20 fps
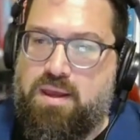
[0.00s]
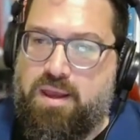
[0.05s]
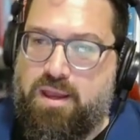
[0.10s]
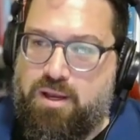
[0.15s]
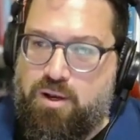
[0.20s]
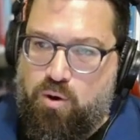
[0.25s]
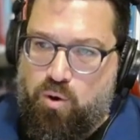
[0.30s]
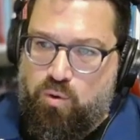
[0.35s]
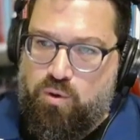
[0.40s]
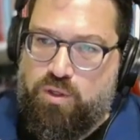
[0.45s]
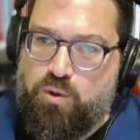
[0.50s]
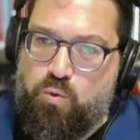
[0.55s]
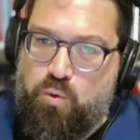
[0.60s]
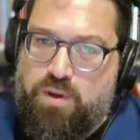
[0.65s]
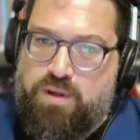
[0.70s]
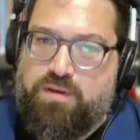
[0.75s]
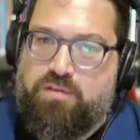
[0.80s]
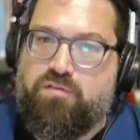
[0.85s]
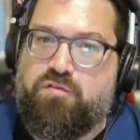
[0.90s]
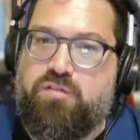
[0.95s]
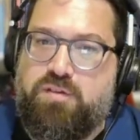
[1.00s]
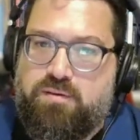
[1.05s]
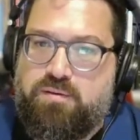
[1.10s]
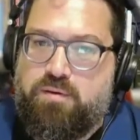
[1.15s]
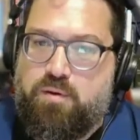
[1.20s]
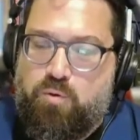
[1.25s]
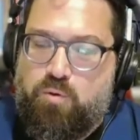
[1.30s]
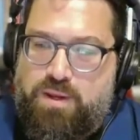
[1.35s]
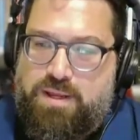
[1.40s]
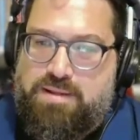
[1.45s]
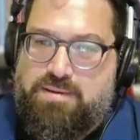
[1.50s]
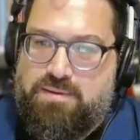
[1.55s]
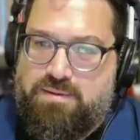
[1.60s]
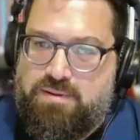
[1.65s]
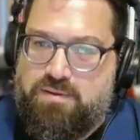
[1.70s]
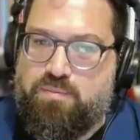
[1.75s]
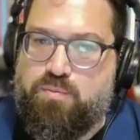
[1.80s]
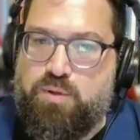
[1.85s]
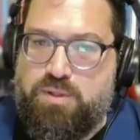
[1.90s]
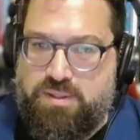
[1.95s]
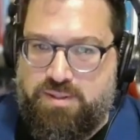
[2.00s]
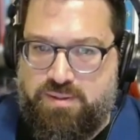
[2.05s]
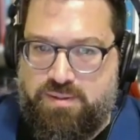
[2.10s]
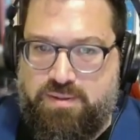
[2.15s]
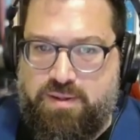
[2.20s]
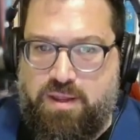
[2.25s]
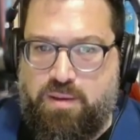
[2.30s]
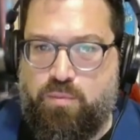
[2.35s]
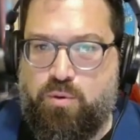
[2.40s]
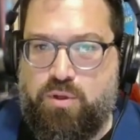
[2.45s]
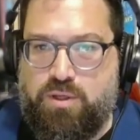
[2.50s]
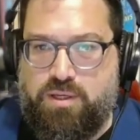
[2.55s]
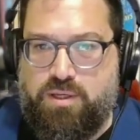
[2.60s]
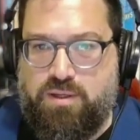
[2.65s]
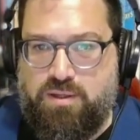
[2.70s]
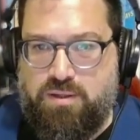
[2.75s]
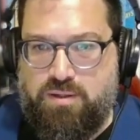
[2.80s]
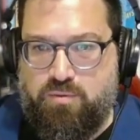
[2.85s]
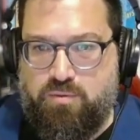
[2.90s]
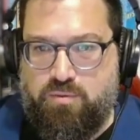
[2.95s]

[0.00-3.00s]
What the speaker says: And only when it feels, okay, this is pretty stably